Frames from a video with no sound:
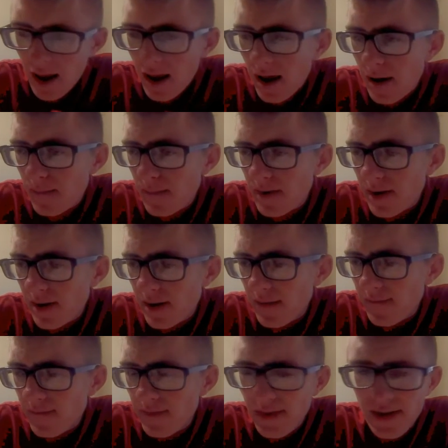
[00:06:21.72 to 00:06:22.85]
I'm going to
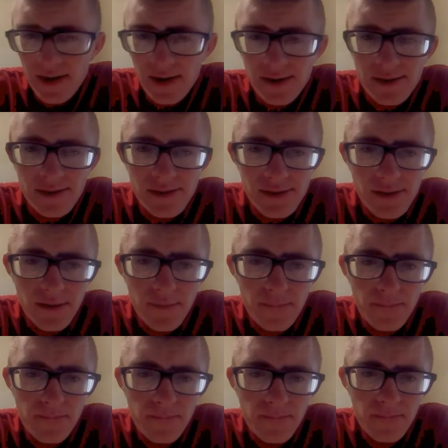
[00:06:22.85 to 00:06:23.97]
give this
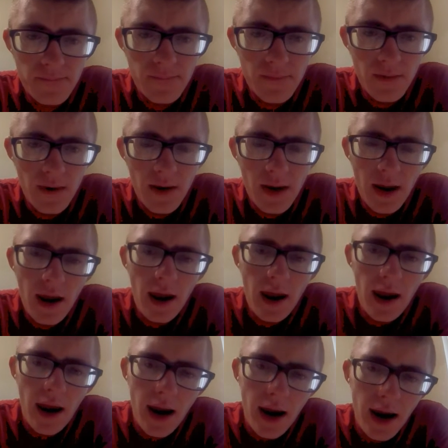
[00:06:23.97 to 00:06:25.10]

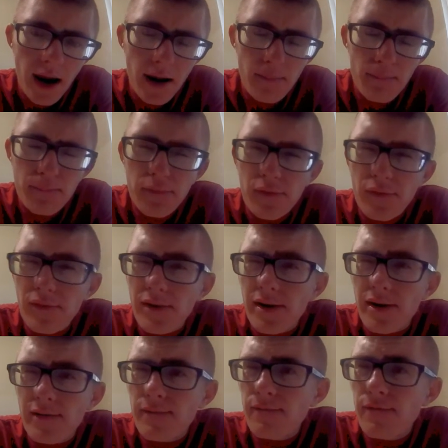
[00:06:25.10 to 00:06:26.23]

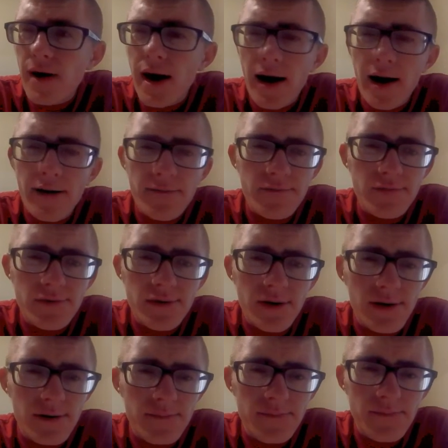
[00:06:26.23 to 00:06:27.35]
8.5 or
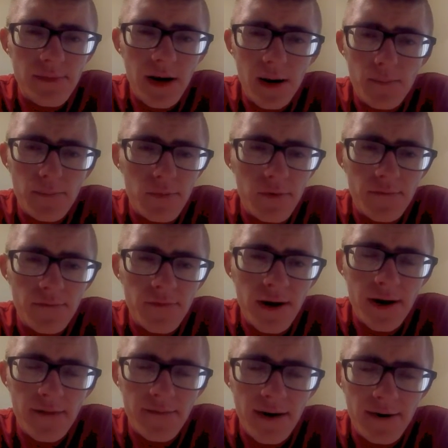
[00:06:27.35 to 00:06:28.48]
something.
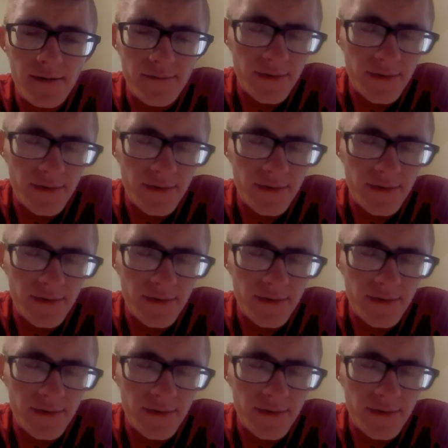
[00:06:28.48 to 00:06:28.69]
8.5 out of